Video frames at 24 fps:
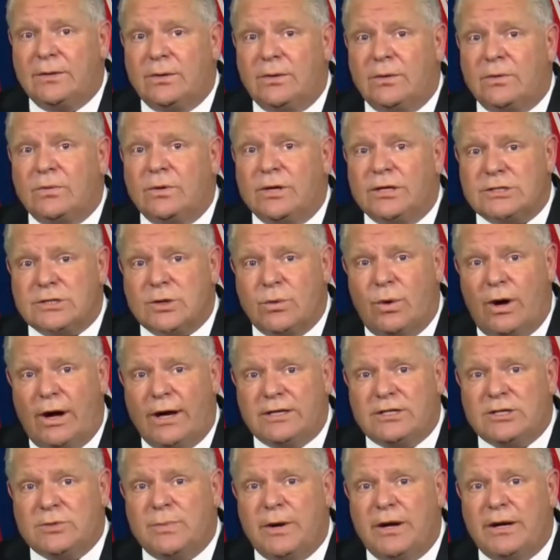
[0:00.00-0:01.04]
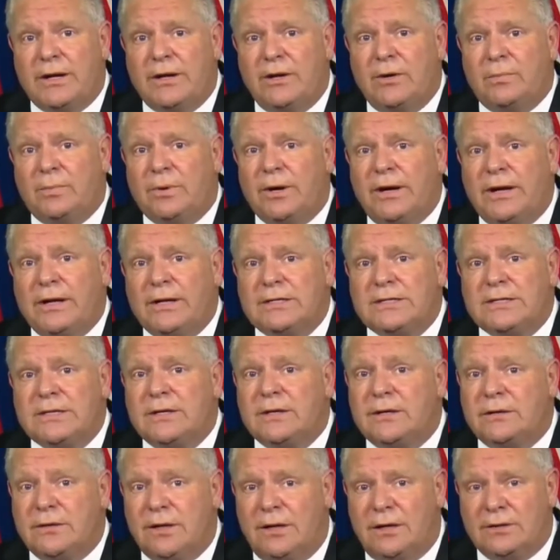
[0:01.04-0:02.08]
risk widespread outbreaks in
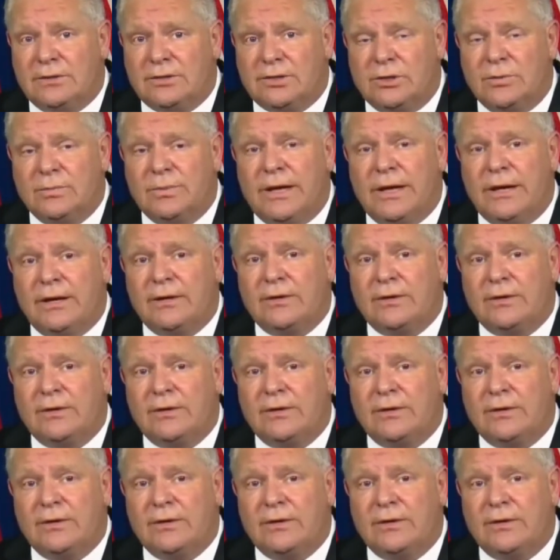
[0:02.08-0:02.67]
our long-term care